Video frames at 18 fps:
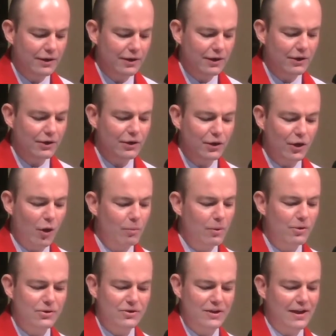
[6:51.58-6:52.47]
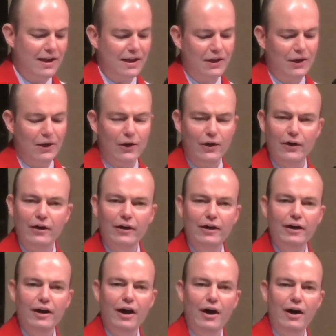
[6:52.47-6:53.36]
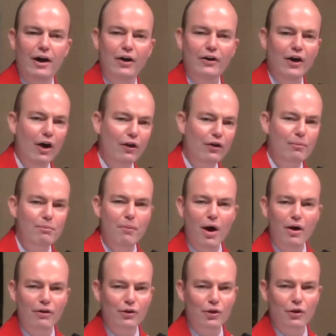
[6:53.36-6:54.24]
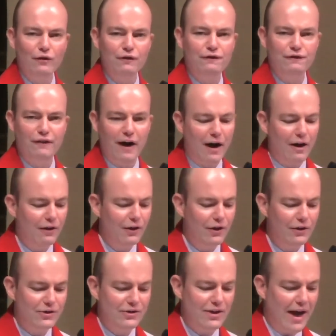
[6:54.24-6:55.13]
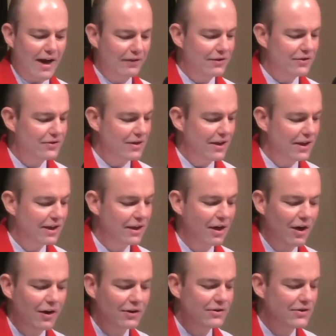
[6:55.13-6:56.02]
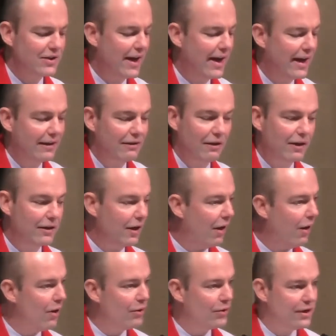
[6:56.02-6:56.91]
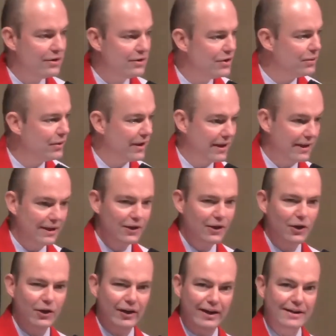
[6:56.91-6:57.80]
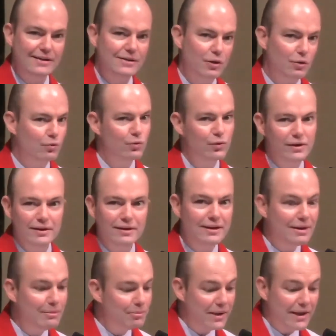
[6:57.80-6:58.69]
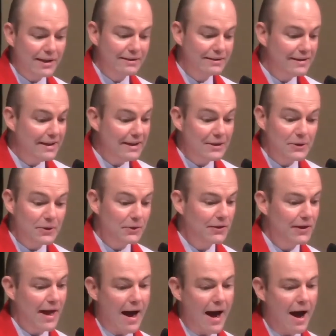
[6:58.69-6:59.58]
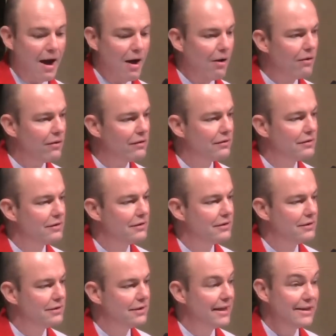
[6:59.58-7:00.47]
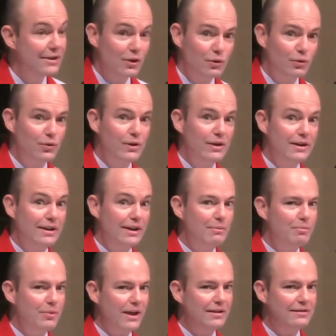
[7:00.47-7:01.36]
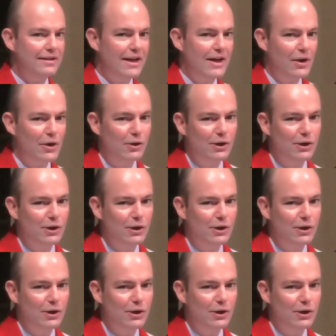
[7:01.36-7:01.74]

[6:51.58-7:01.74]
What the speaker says: You can almost hear another mother or father sat in the synagogue saying, like, oh, did you hear? He's a really big deal now. He's a really big deal.